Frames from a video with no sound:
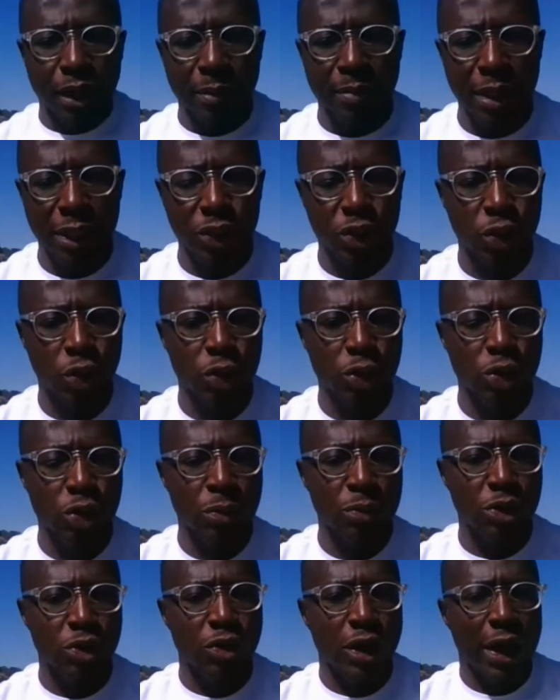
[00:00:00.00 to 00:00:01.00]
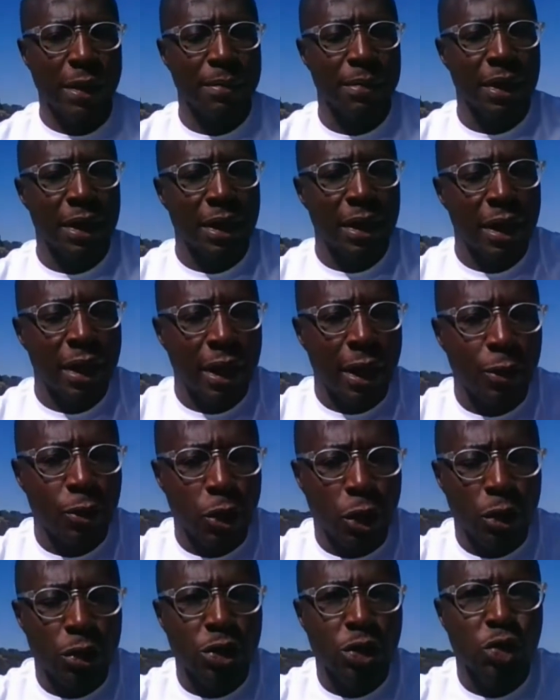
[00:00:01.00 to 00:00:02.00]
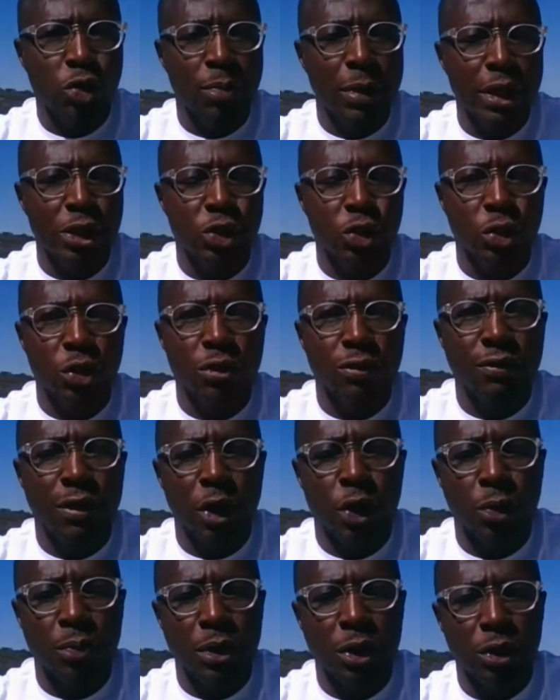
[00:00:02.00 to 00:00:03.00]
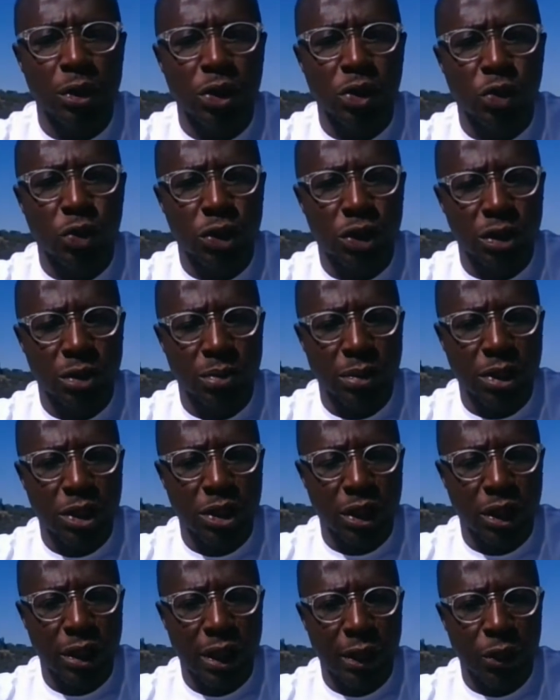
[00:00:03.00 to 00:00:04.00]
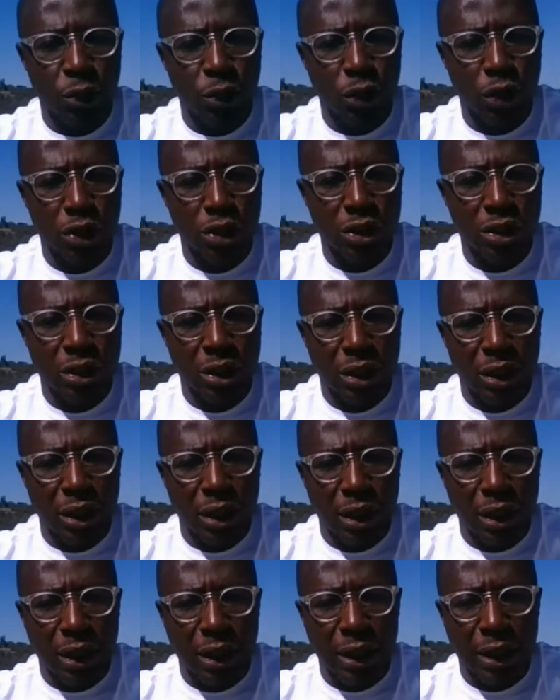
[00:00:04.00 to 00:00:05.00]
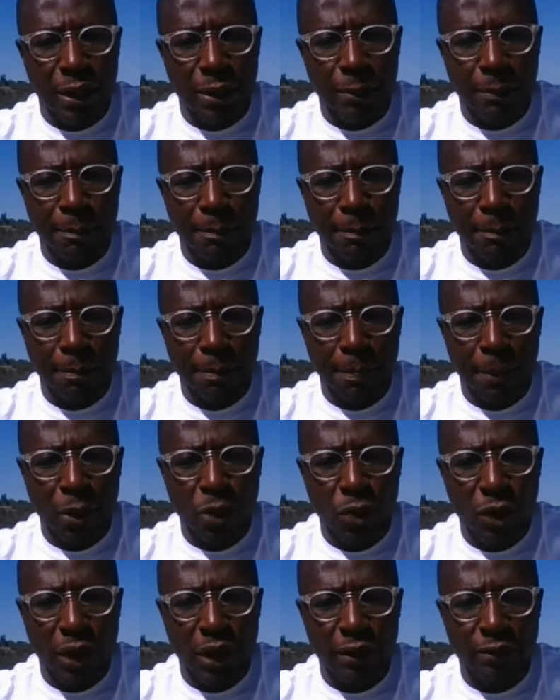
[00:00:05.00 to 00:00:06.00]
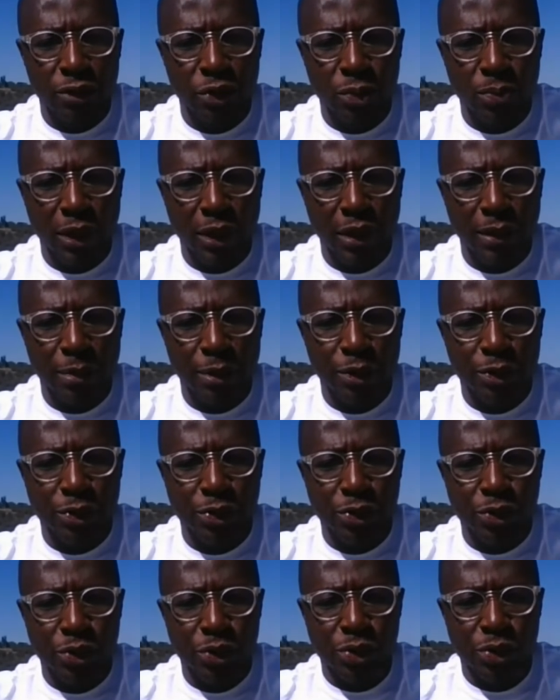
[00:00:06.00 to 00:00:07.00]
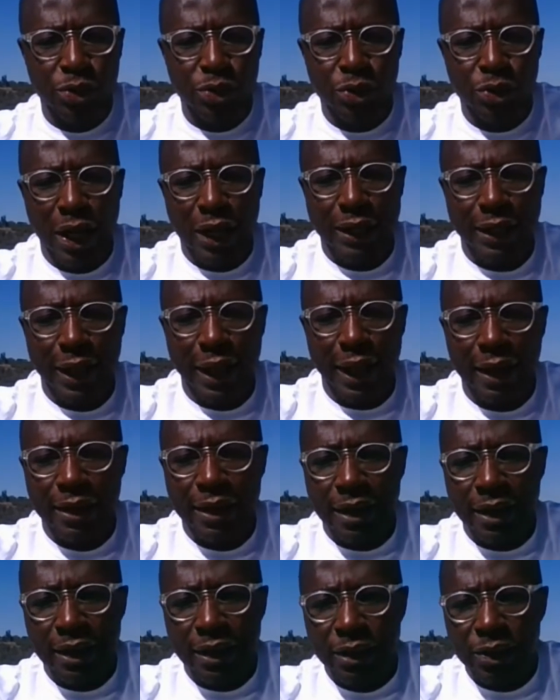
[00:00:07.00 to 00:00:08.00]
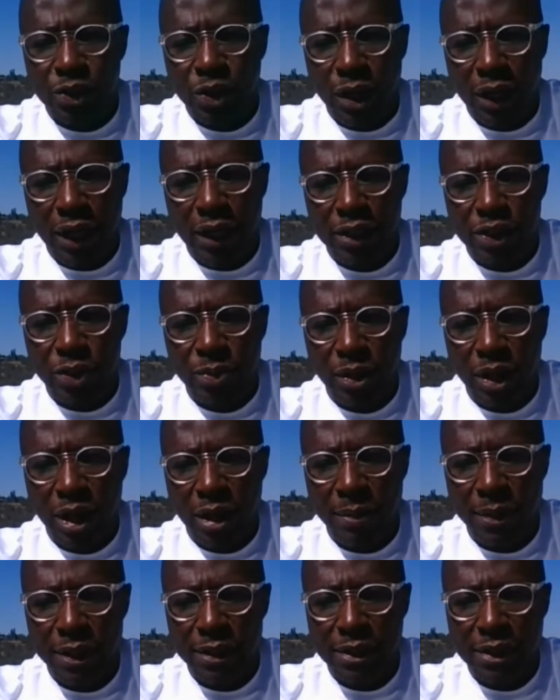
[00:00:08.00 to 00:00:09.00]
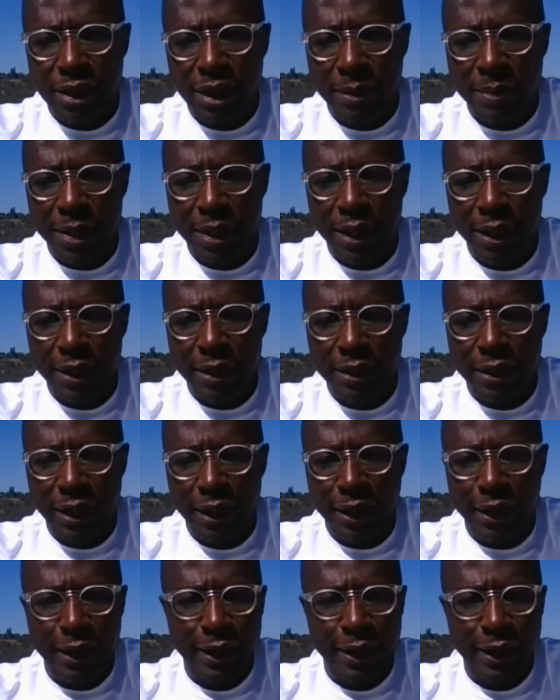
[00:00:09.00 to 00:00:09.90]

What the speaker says: Make sure you subscribe, and also make sure you follow me on social media networks. We have to be able to do that. Yeah. So I got some comments coming in.